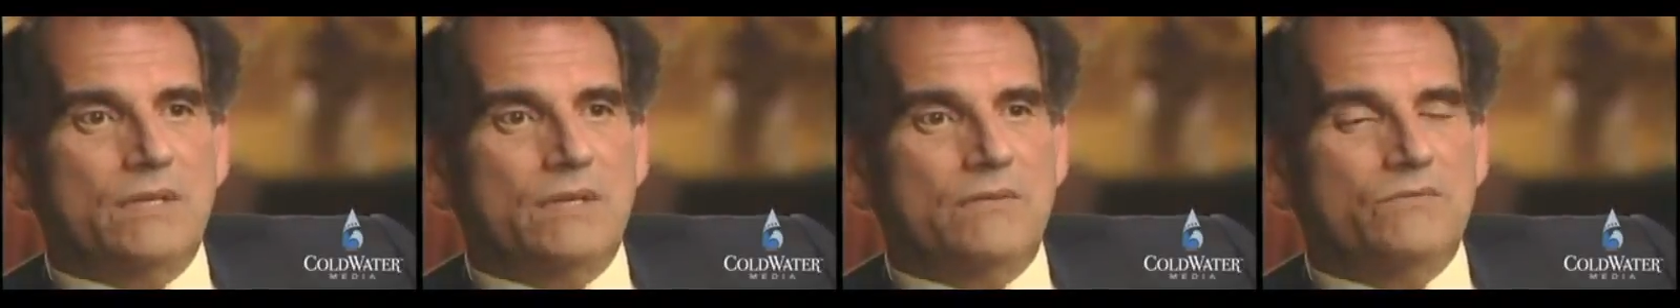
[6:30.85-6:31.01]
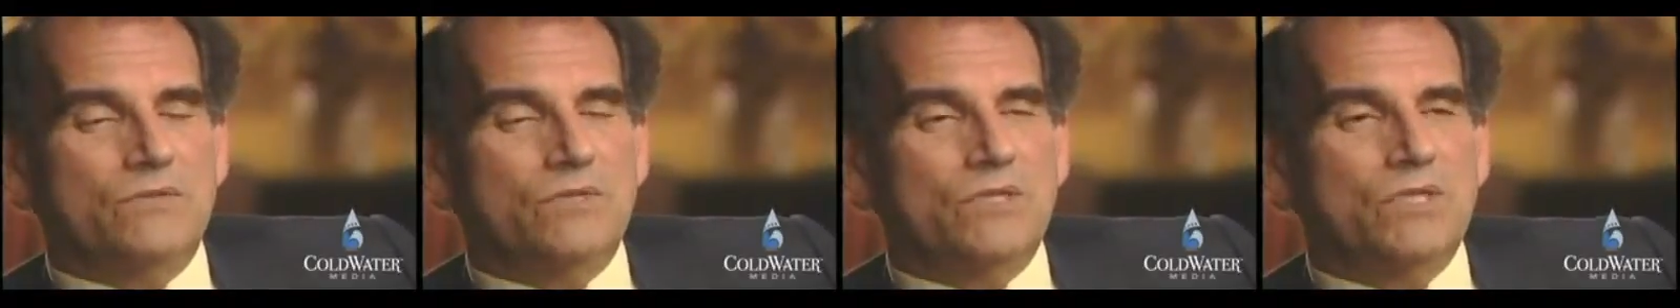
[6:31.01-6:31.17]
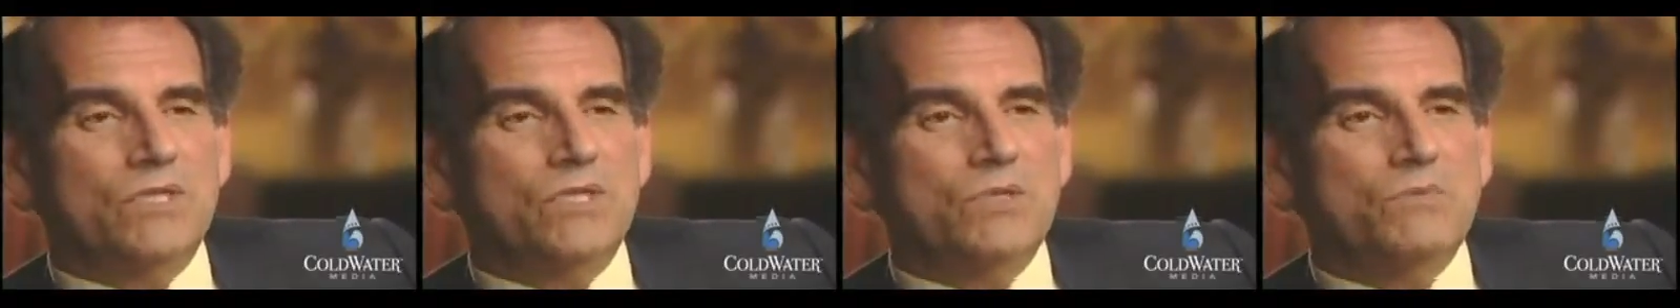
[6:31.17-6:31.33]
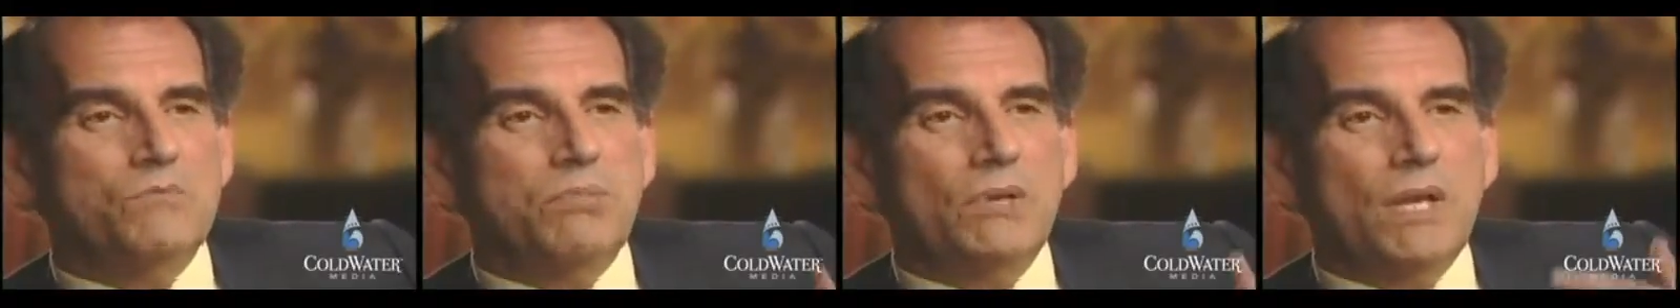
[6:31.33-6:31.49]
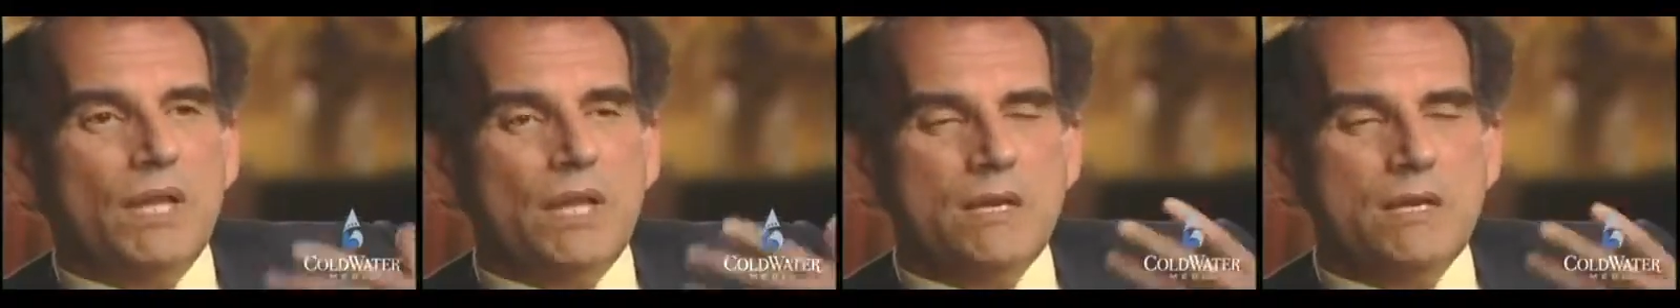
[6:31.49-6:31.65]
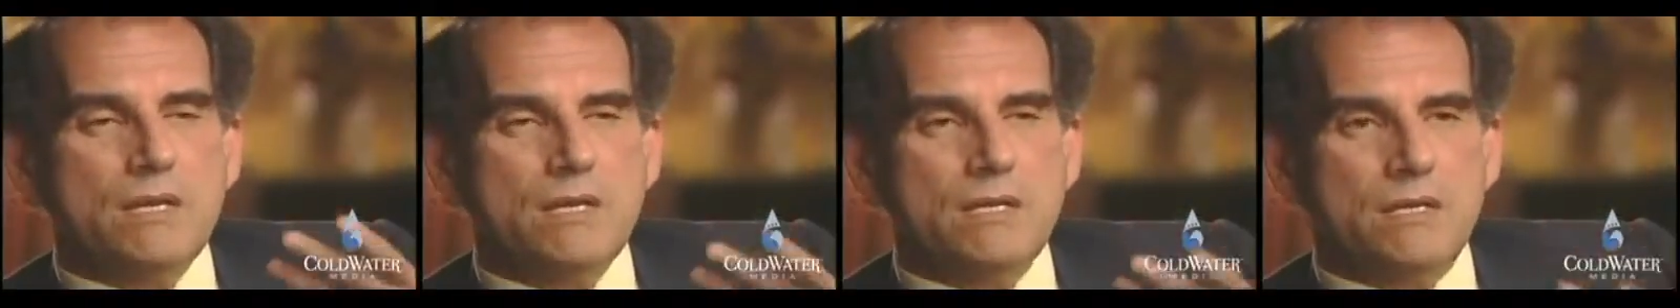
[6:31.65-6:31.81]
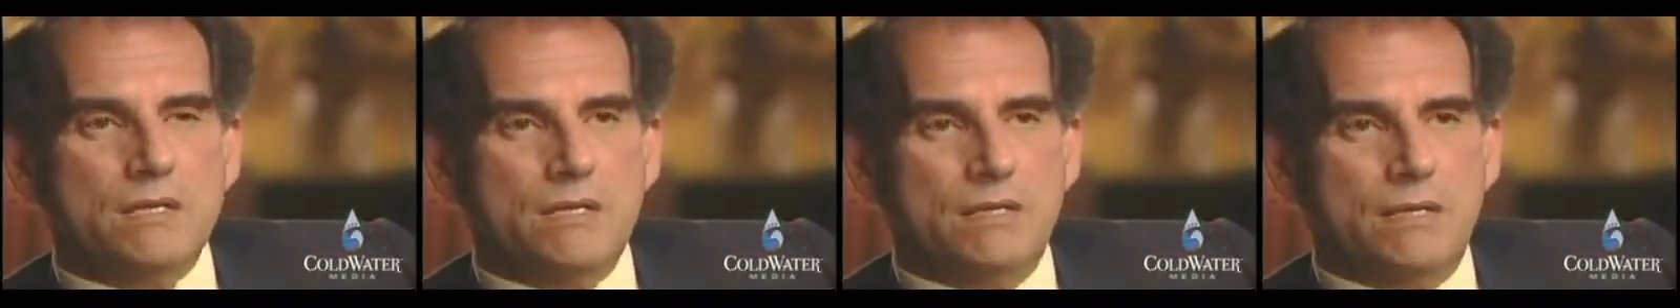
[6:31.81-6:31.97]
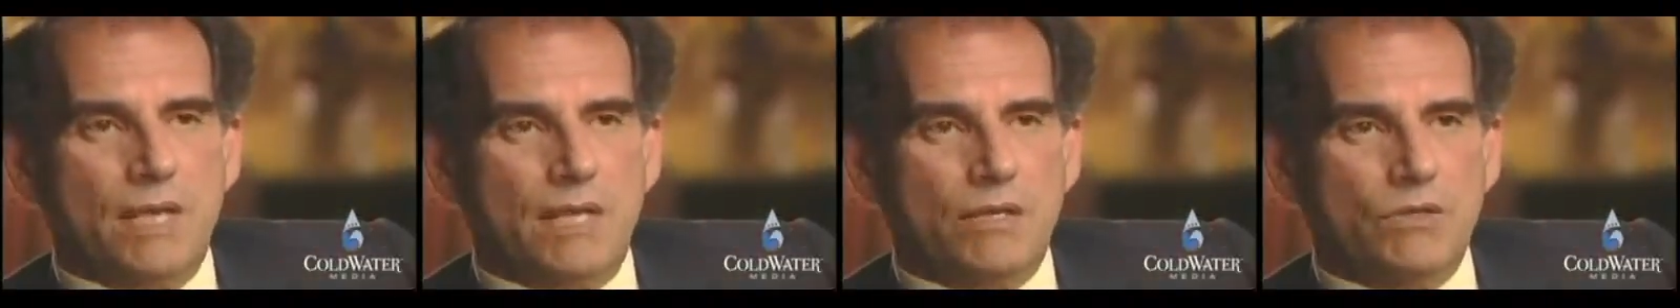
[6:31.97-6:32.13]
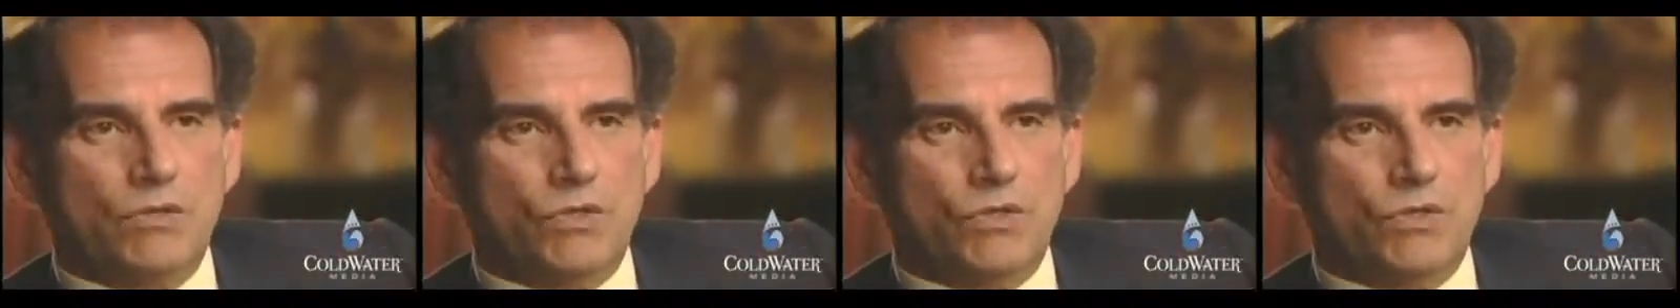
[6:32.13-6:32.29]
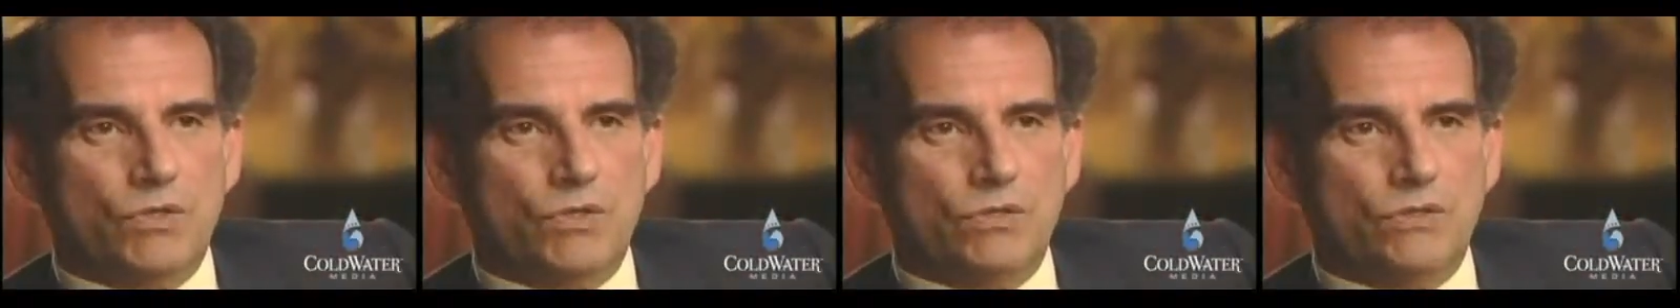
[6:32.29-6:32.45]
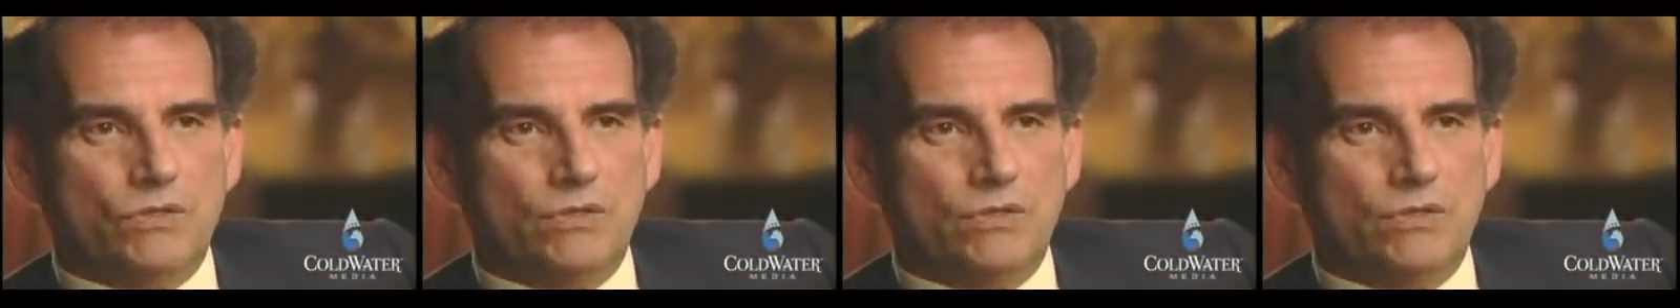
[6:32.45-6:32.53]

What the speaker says: splendid dentures